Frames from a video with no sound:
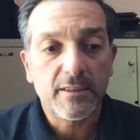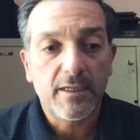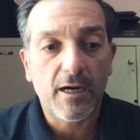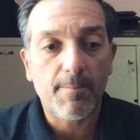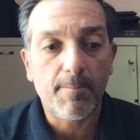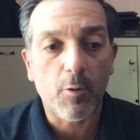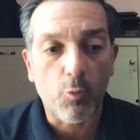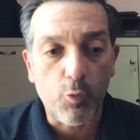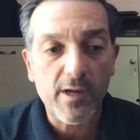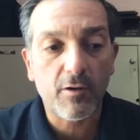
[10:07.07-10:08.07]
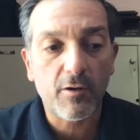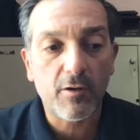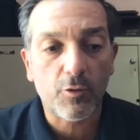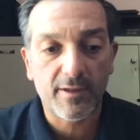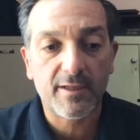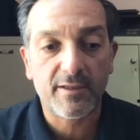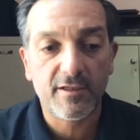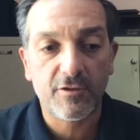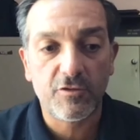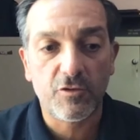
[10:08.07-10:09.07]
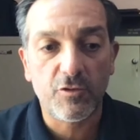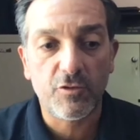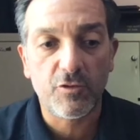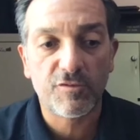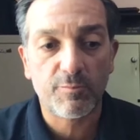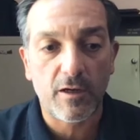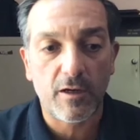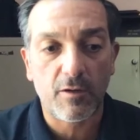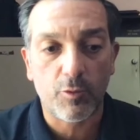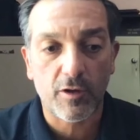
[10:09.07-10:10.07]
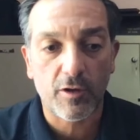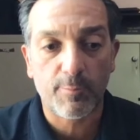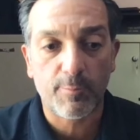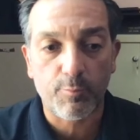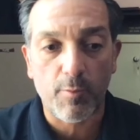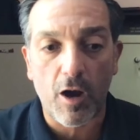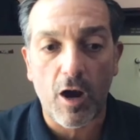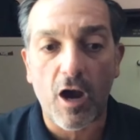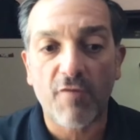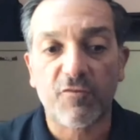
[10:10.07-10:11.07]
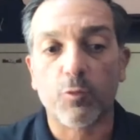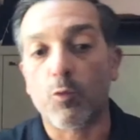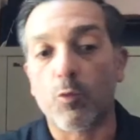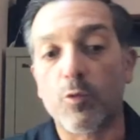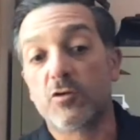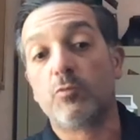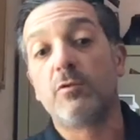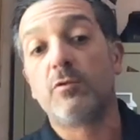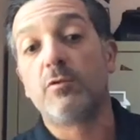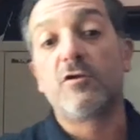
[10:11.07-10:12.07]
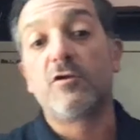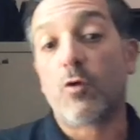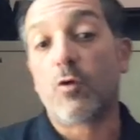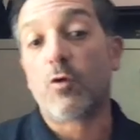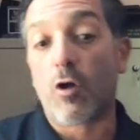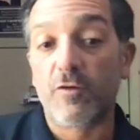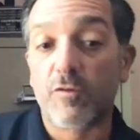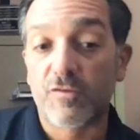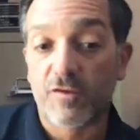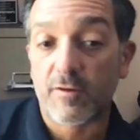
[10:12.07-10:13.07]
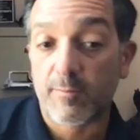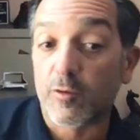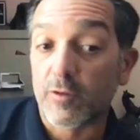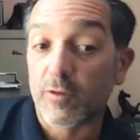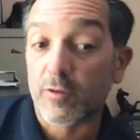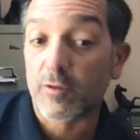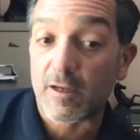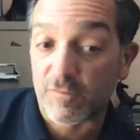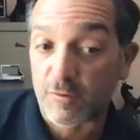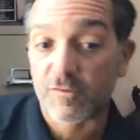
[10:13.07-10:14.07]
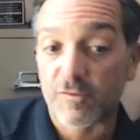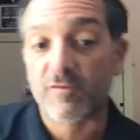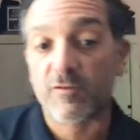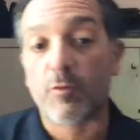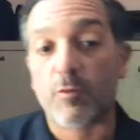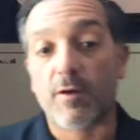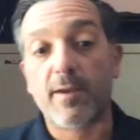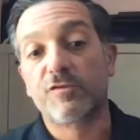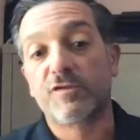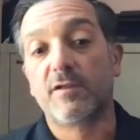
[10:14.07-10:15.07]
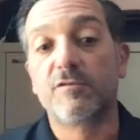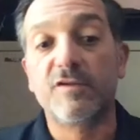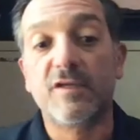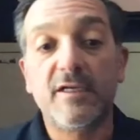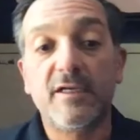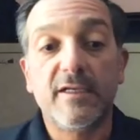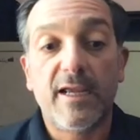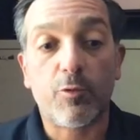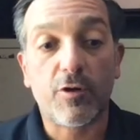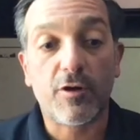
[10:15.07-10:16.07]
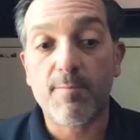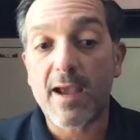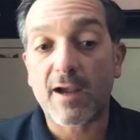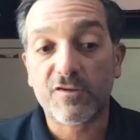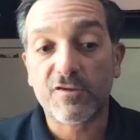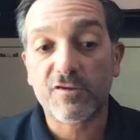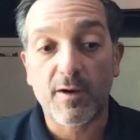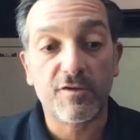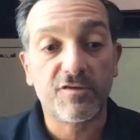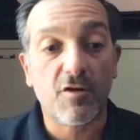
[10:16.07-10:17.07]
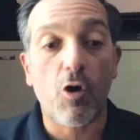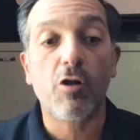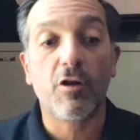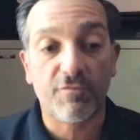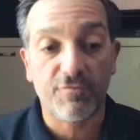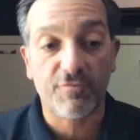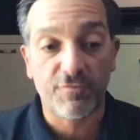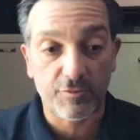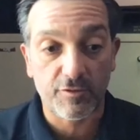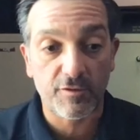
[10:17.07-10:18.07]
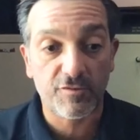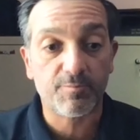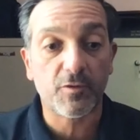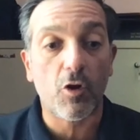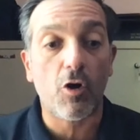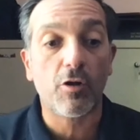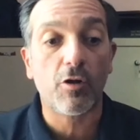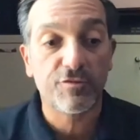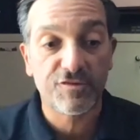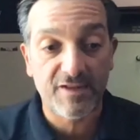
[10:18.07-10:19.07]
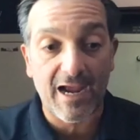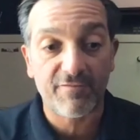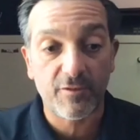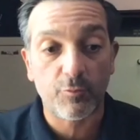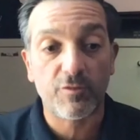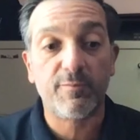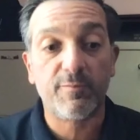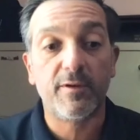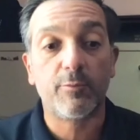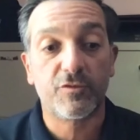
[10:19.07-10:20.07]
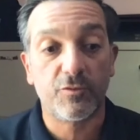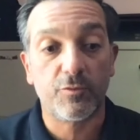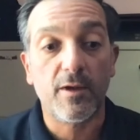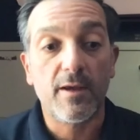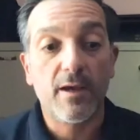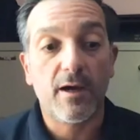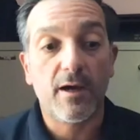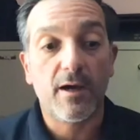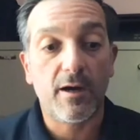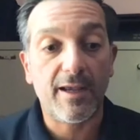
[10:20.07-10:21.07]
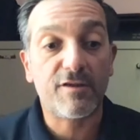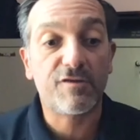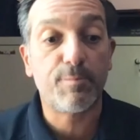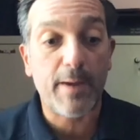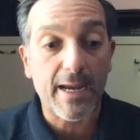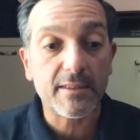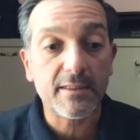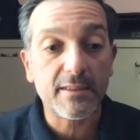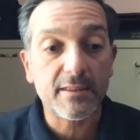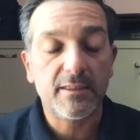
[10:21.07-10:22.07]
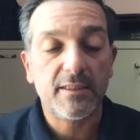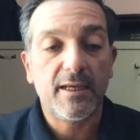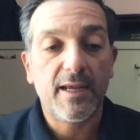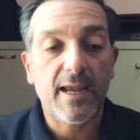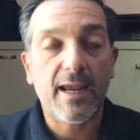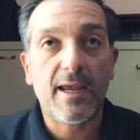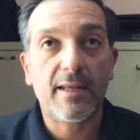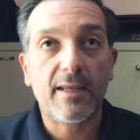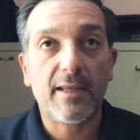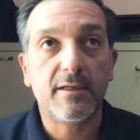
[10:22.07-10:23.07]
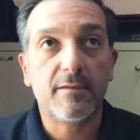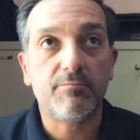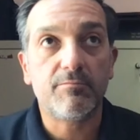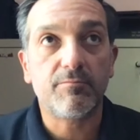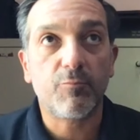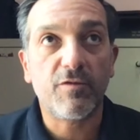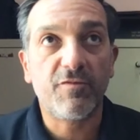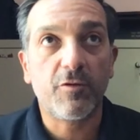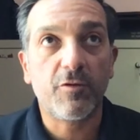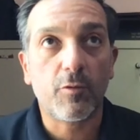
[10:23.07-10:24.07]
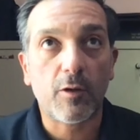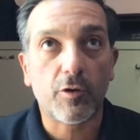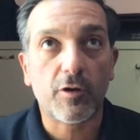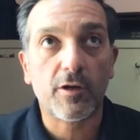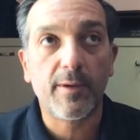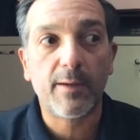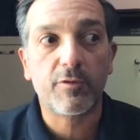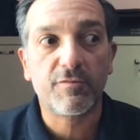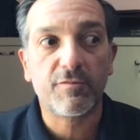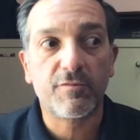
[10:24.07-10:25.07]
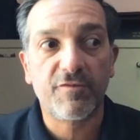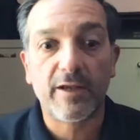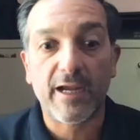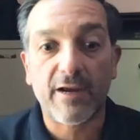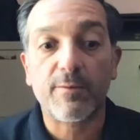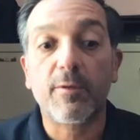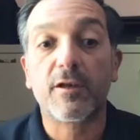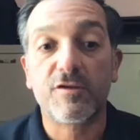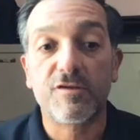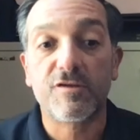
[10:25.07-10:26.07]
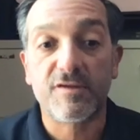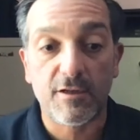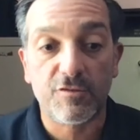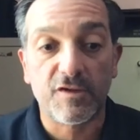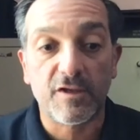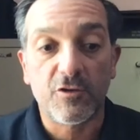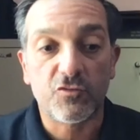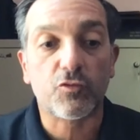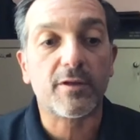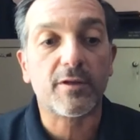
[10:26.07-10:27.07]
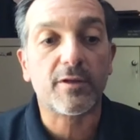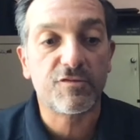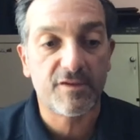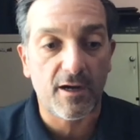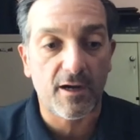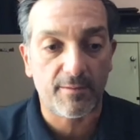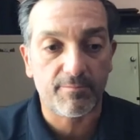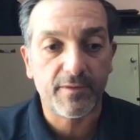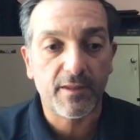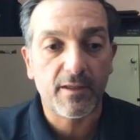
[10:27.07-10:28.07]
But we are going to continue to do this. We're going to offer what we do to all of you. It's going to really be exclusive to our Meadows kids. And we're going to maximize all our facilities, all our staff that we've been able to expand. And we feel like we're going to be able to fulfill everybody's needs during this time.